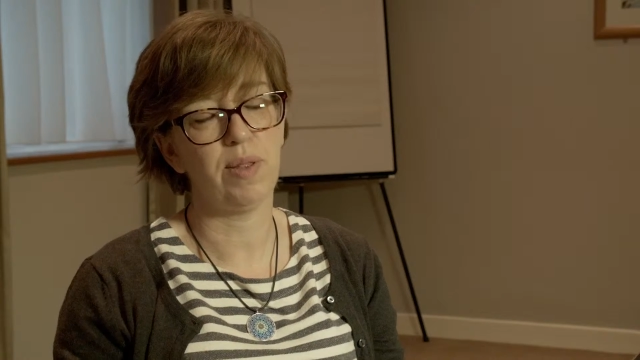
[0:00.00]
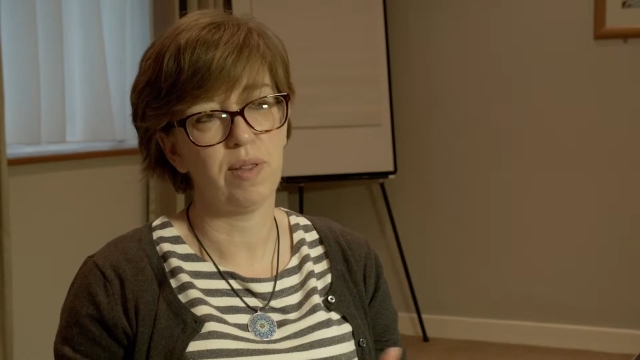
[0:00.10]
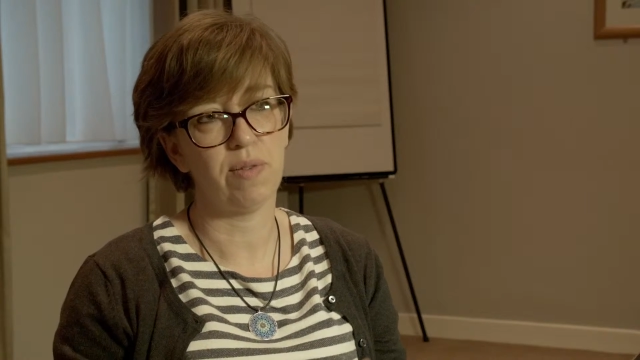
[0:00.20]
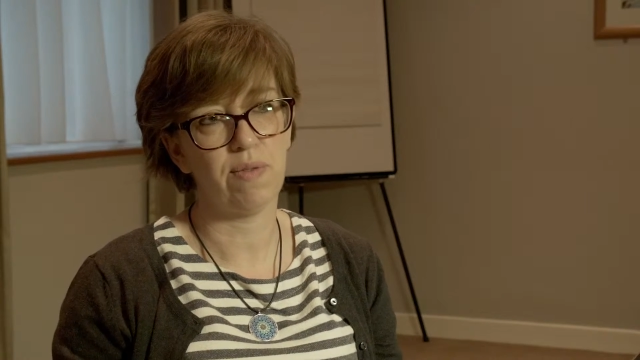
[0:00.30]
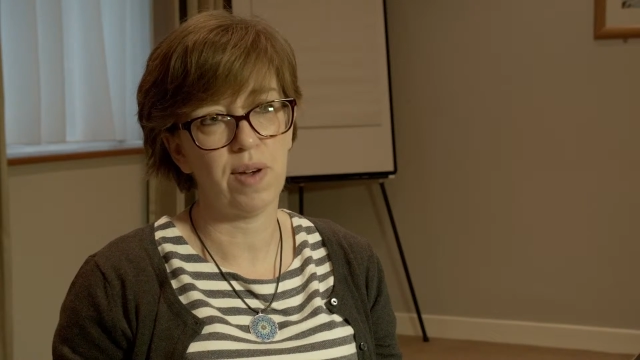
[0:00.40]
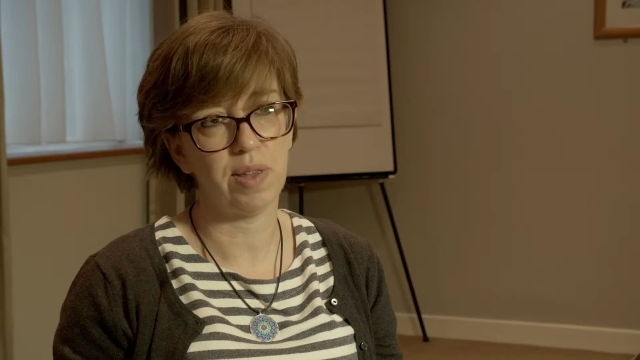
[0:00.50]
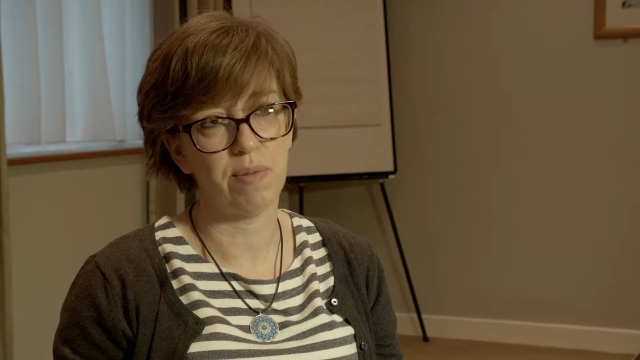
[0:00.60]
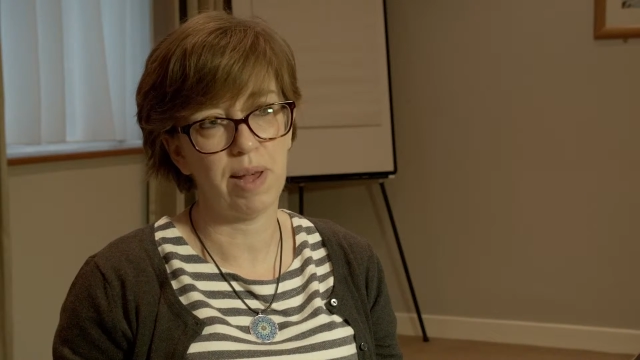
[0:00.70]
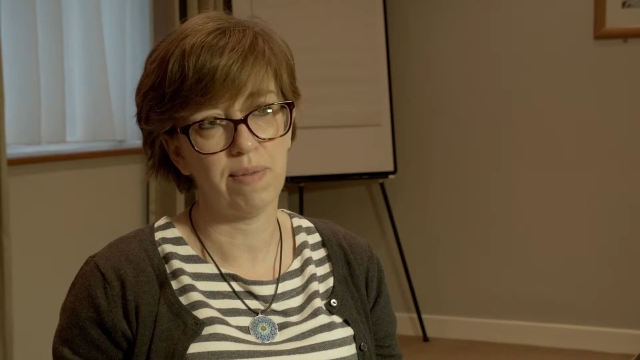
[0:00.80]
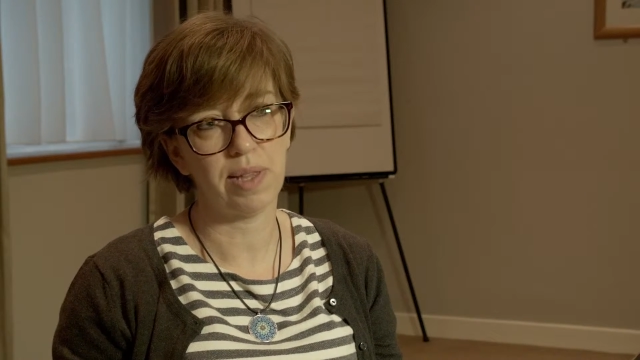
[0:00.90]
to the Refresher
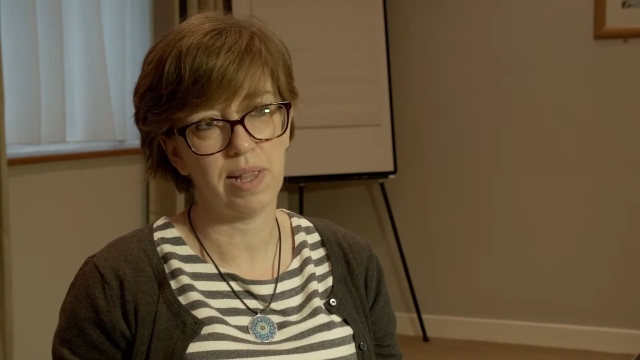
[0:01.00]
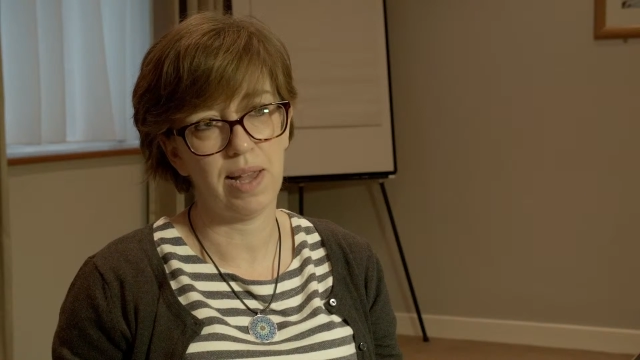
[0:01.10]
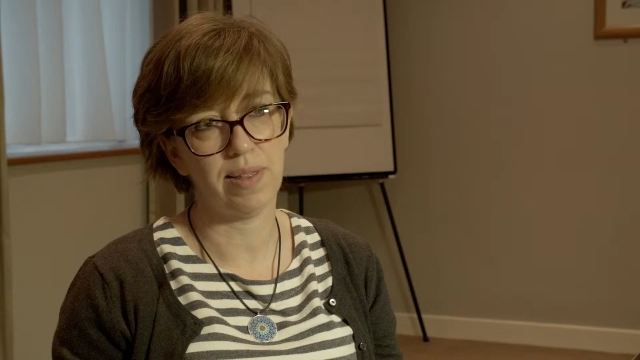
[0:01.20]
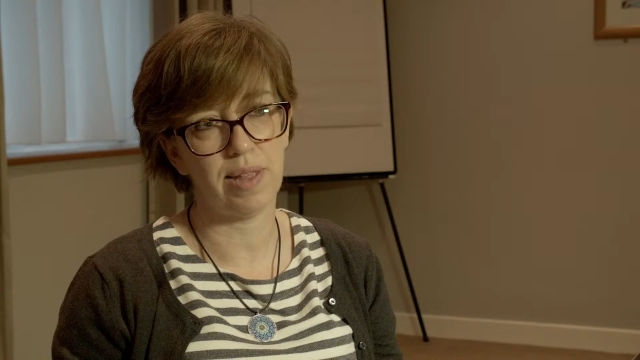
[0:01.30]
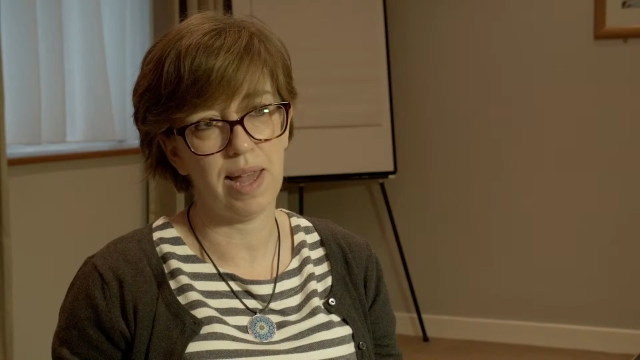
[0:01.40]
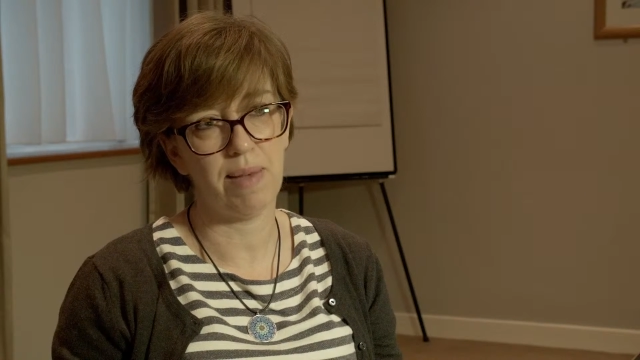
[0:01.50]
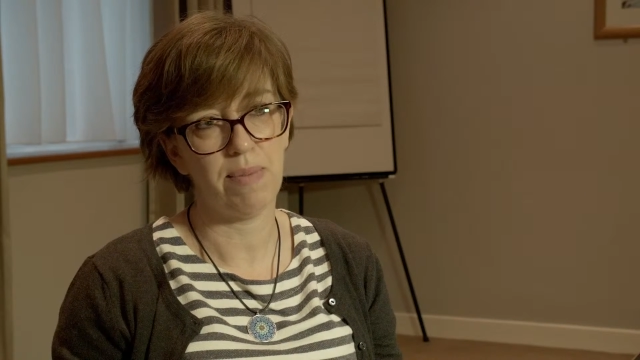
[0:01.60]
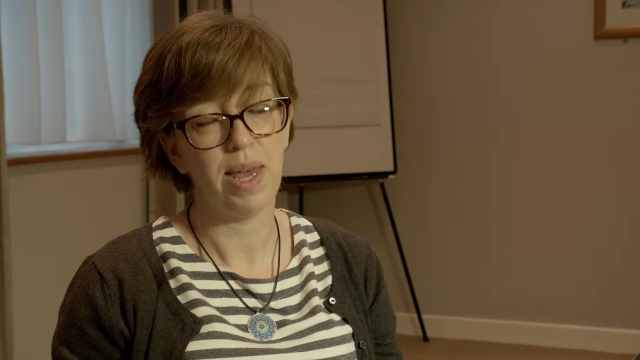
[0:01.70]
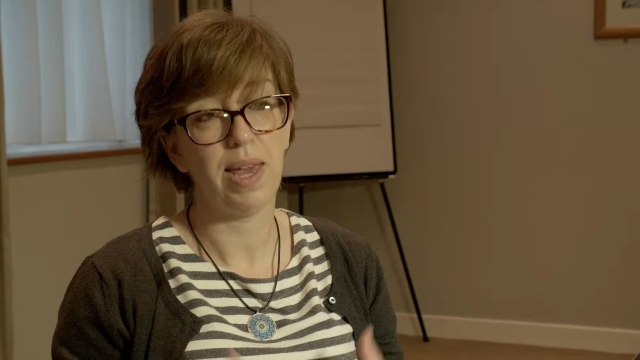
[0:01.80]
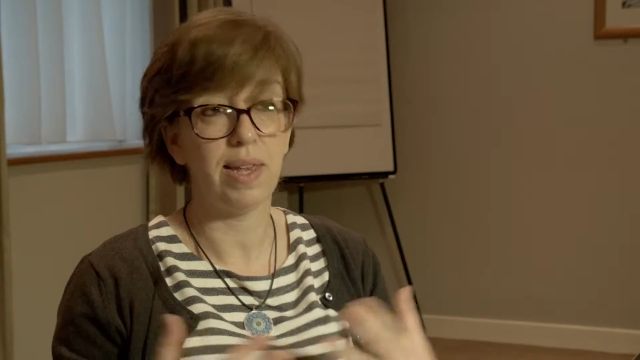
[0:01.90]
Maths class
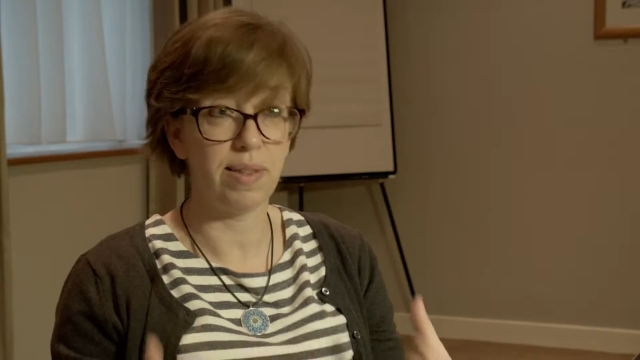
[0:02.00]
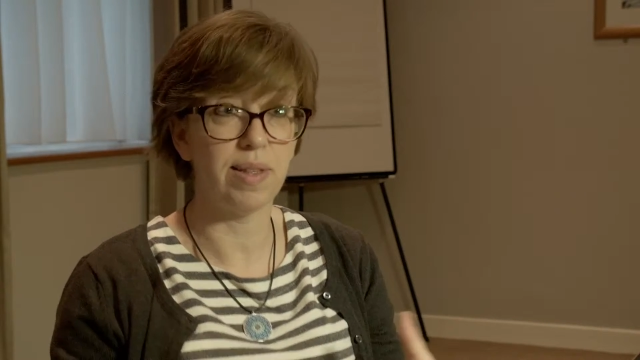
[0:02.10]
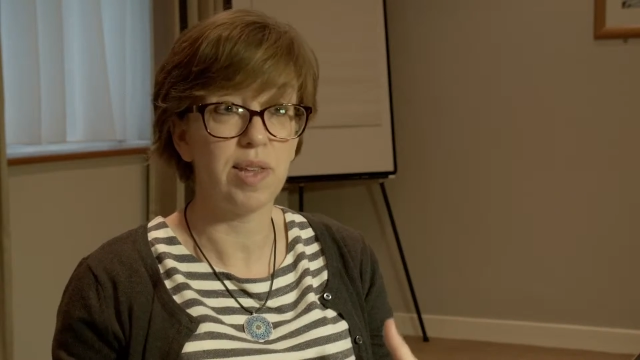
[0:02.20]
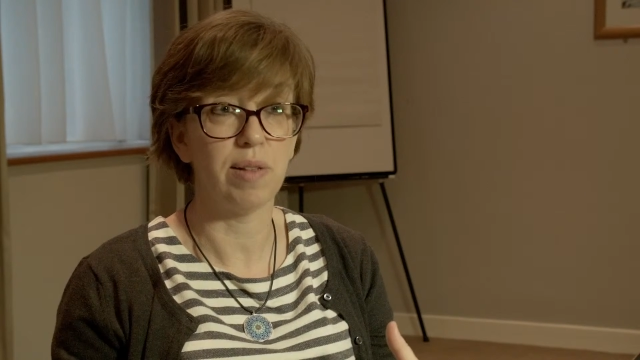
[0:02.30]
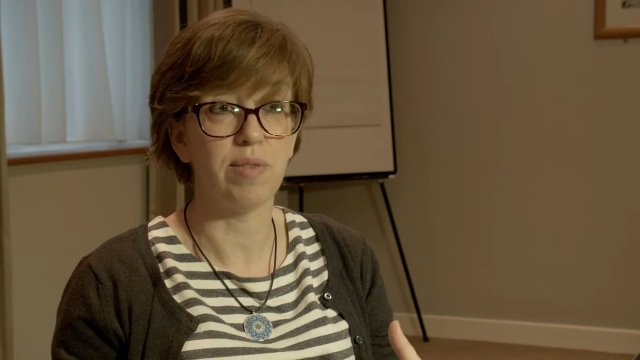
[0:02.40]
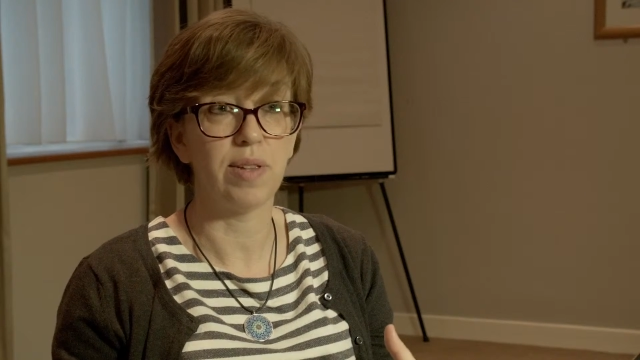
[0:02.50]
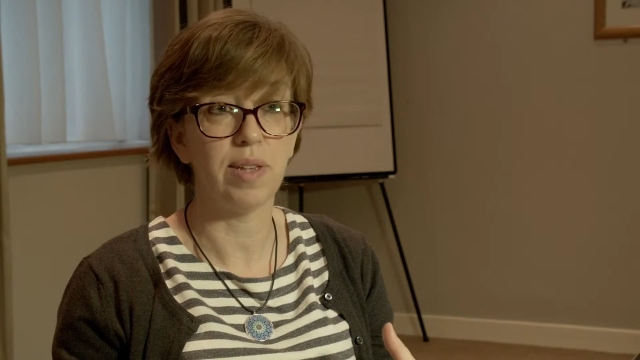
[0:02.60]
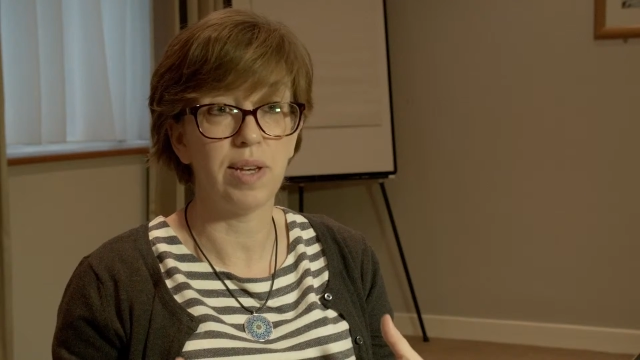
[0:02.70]
is the children.